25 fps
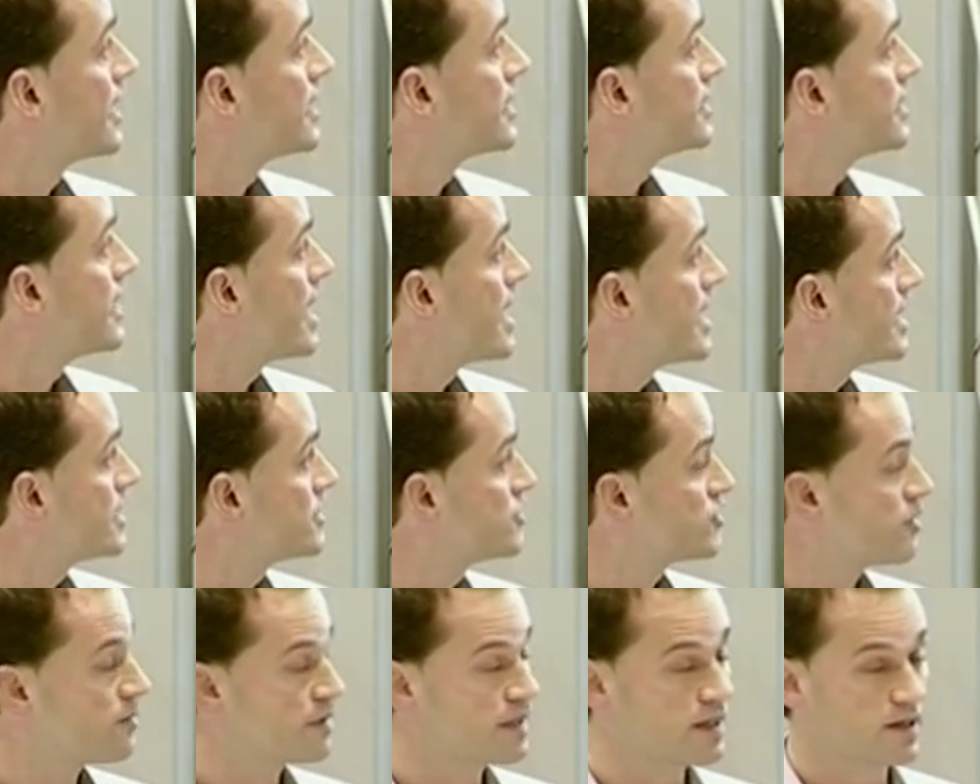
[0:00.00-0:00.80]
and
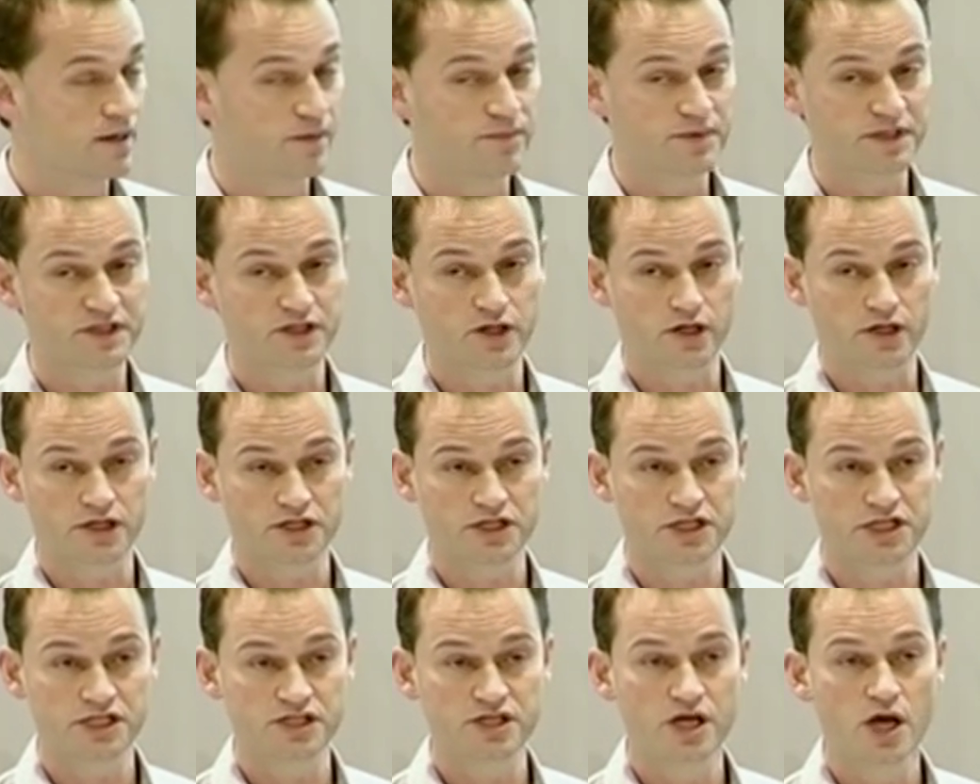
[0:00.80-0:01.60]
anatomical
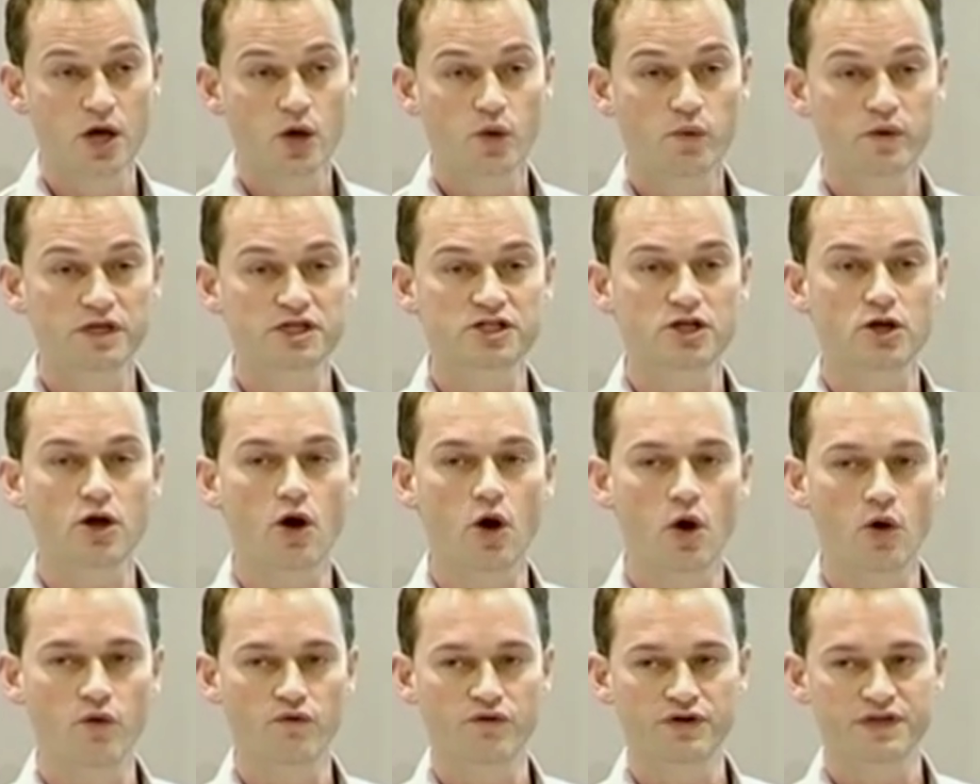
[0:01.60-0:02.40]
pathologies which are
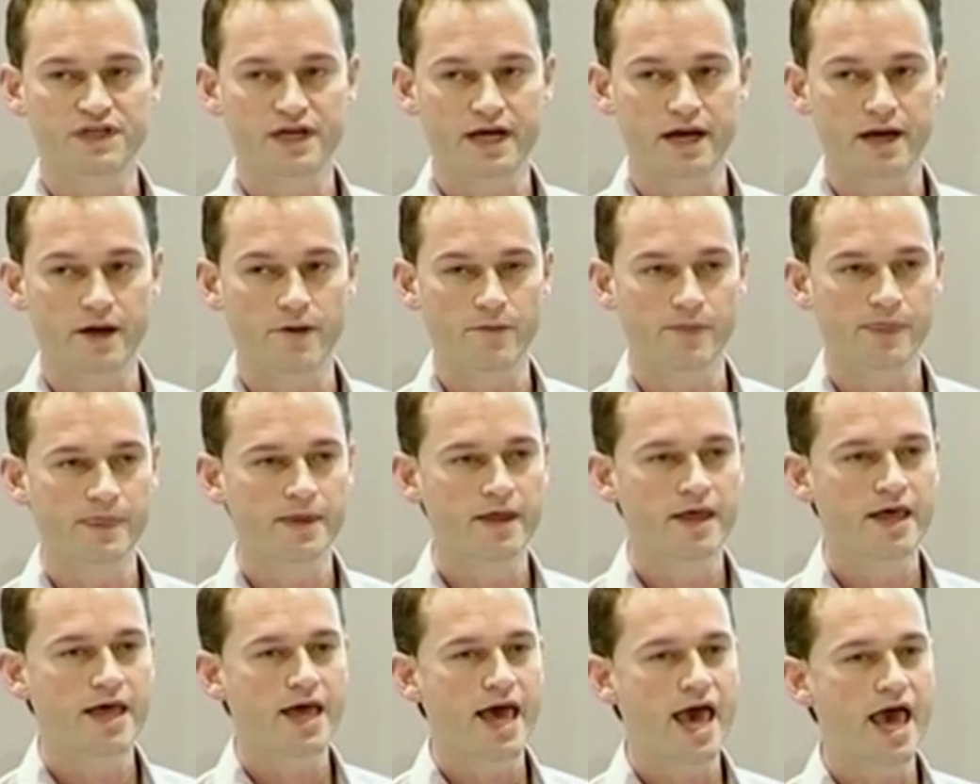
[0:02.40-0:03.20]
over there.
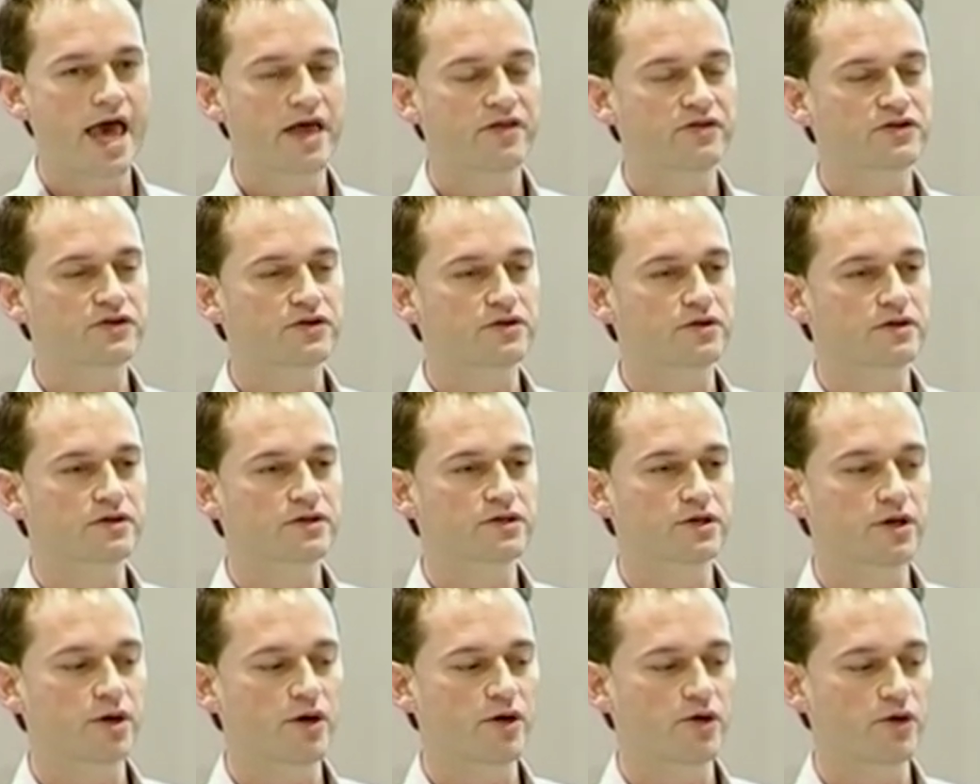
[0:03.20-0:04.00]
And
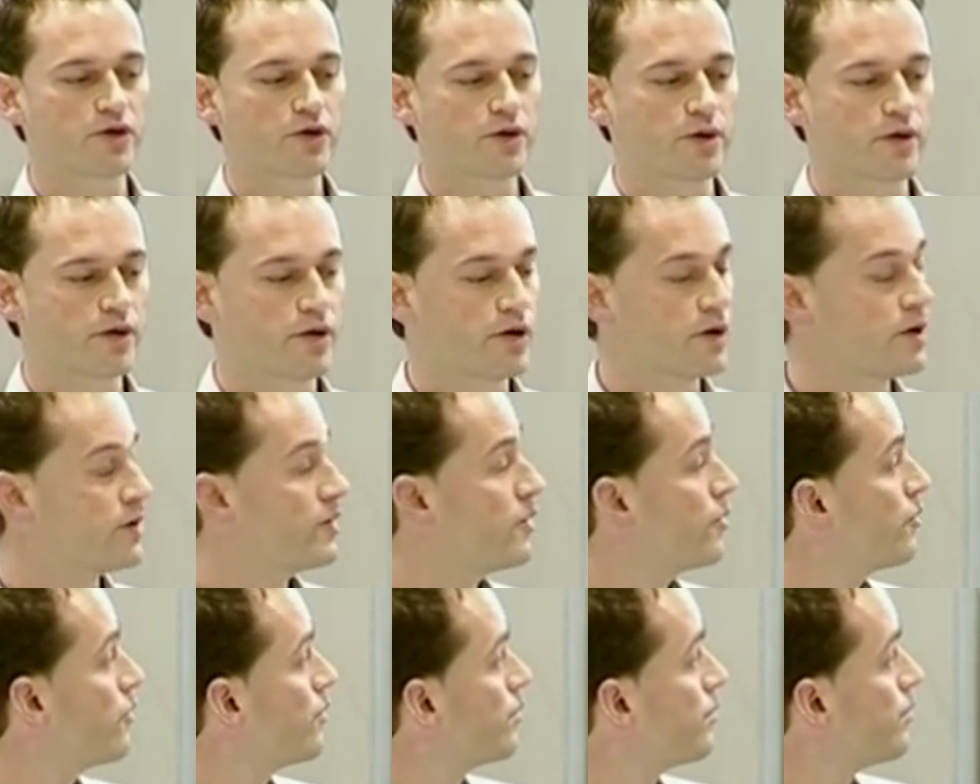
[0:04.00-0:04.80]
the
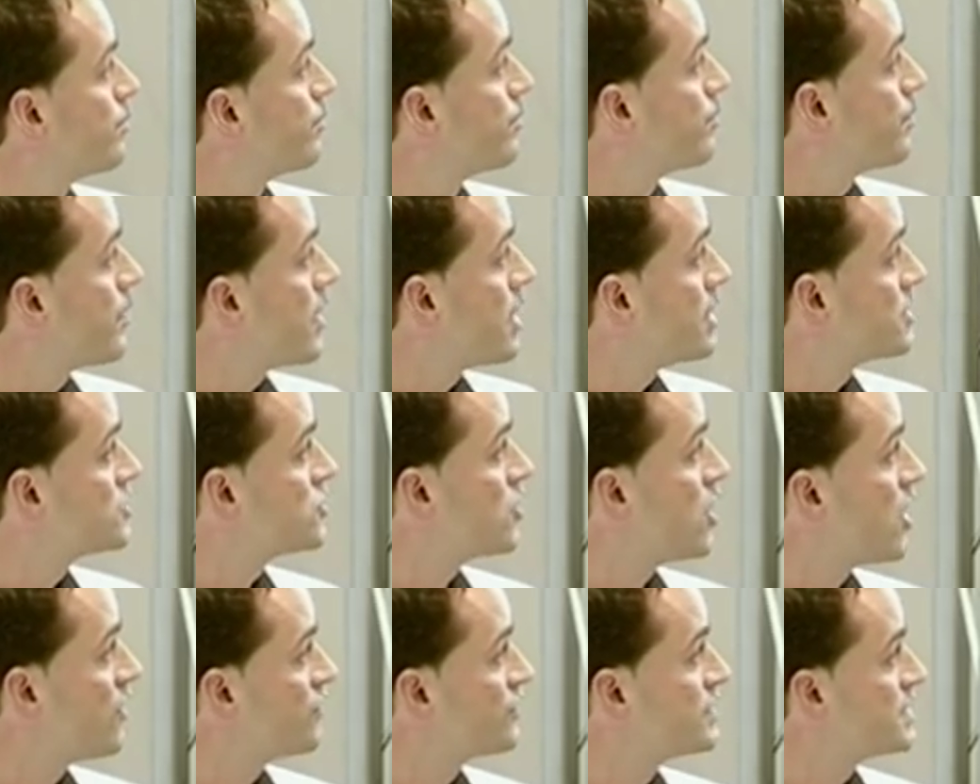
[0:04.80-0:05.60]
part
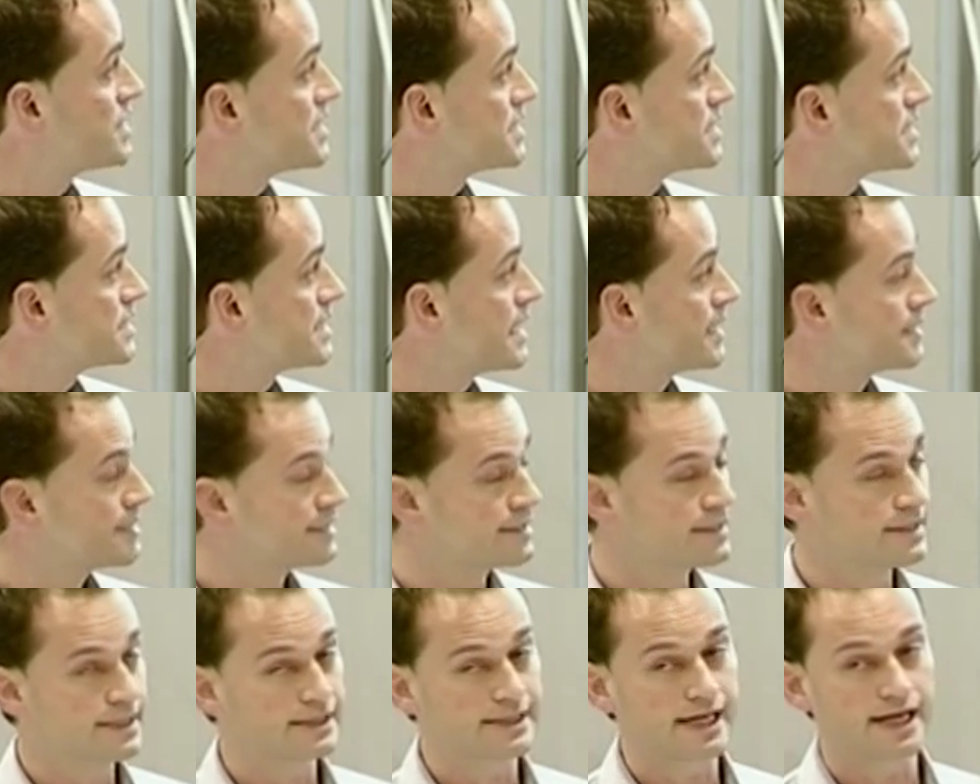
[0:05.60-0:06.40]
of this
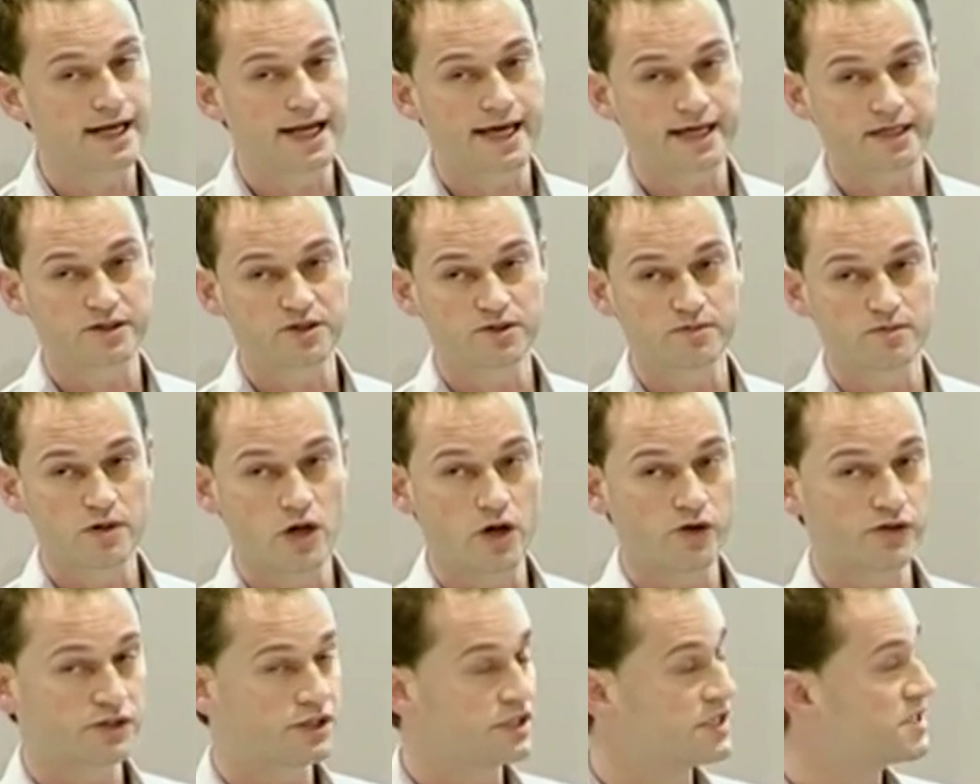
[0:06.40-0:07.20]
sentence that I like the
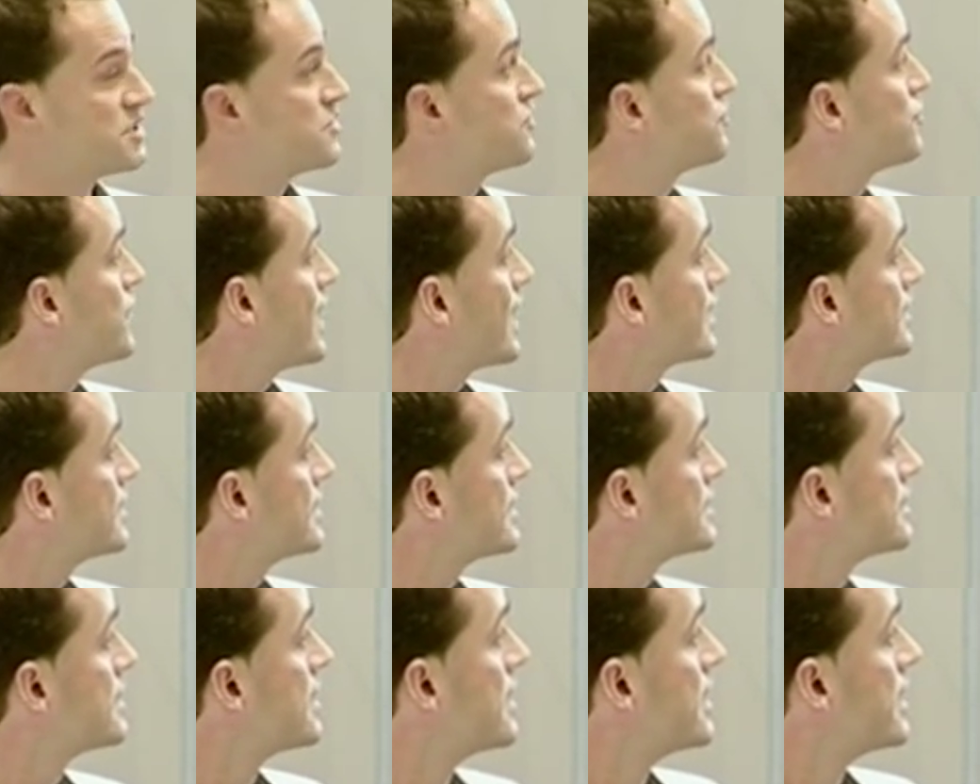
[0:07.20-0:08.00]
most is the fact
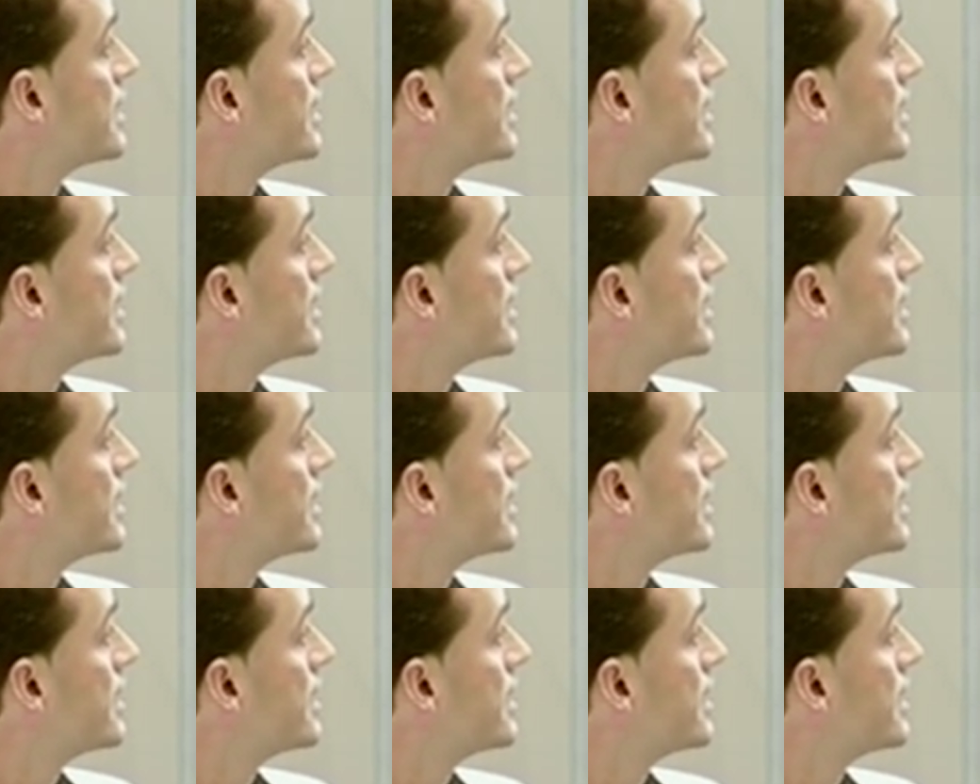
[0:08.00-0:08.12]
that